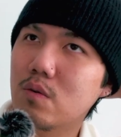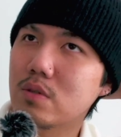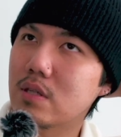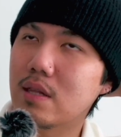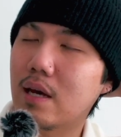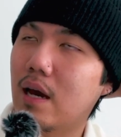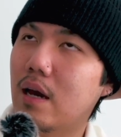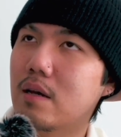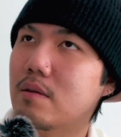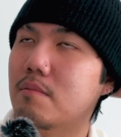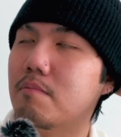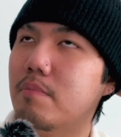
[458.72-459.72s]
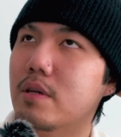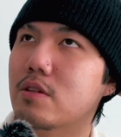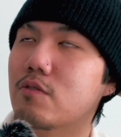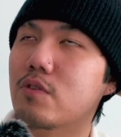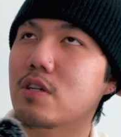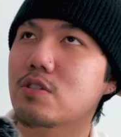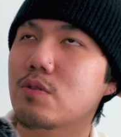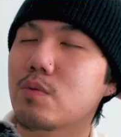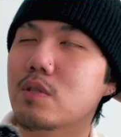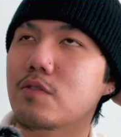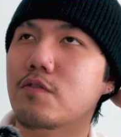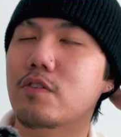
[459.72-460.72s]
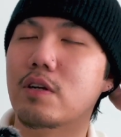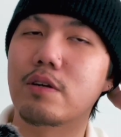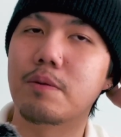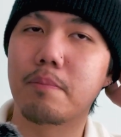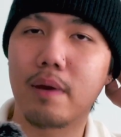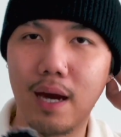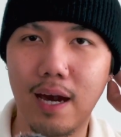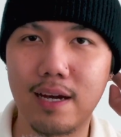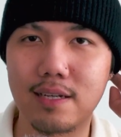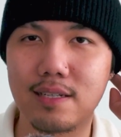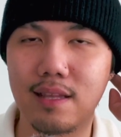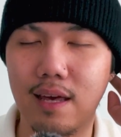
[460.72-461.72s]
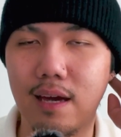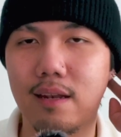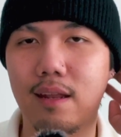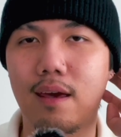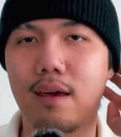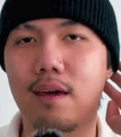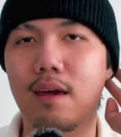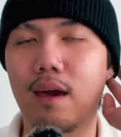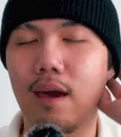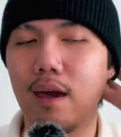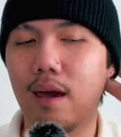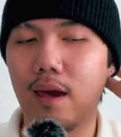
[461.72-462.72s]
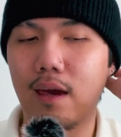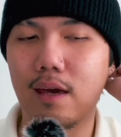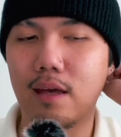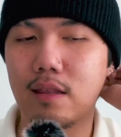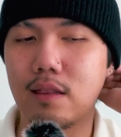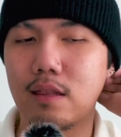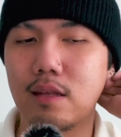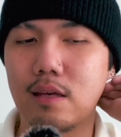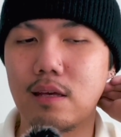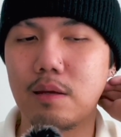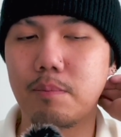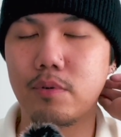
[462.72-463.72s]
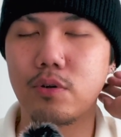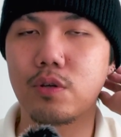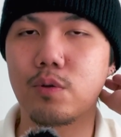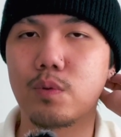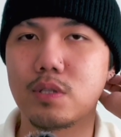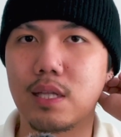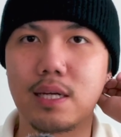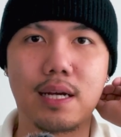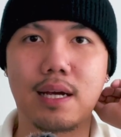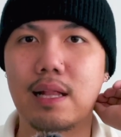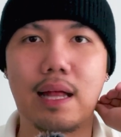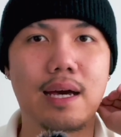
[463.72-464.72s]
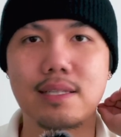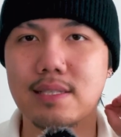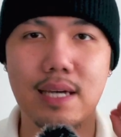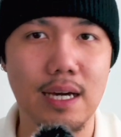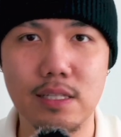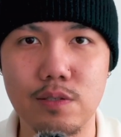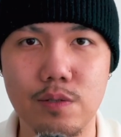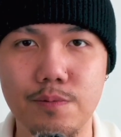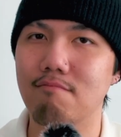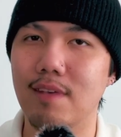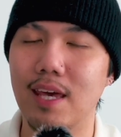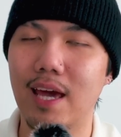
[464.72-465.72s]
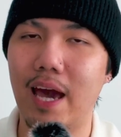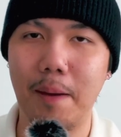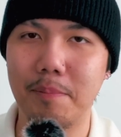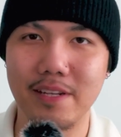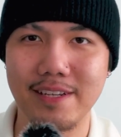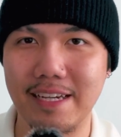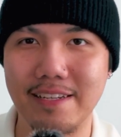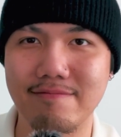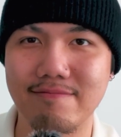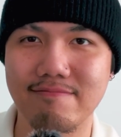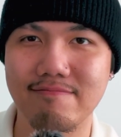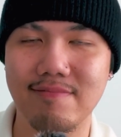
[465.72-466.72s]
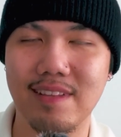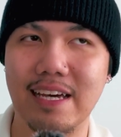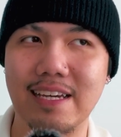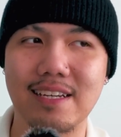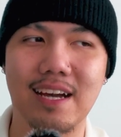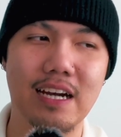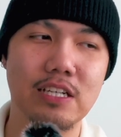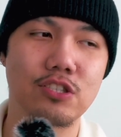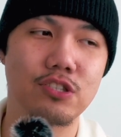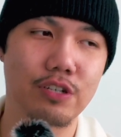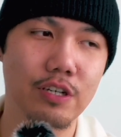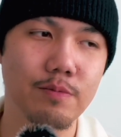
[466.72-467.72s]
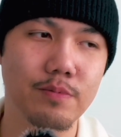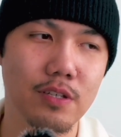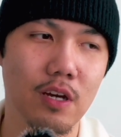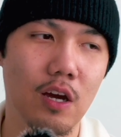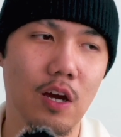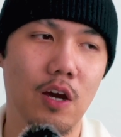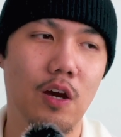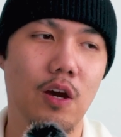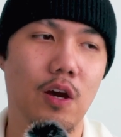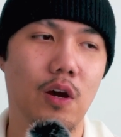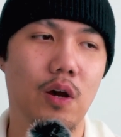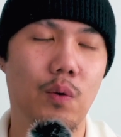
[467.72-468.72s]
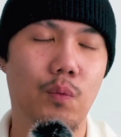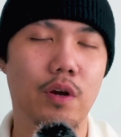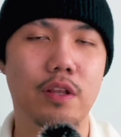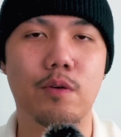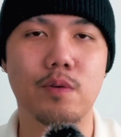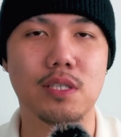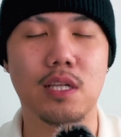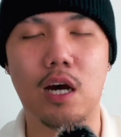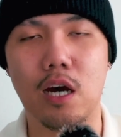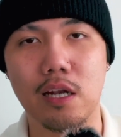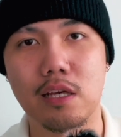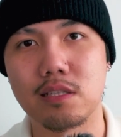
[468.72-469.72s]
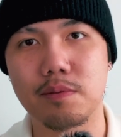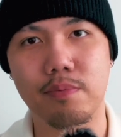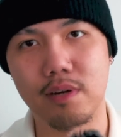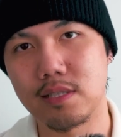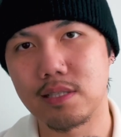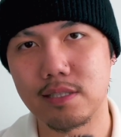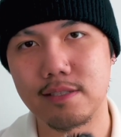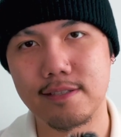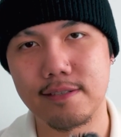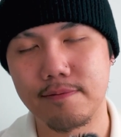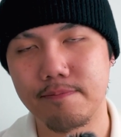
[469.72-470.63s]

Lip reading: only that, but the restaurant was very packed that day, and the building was like a glass castle. It happened again. Like, I tripped where there was an audience present.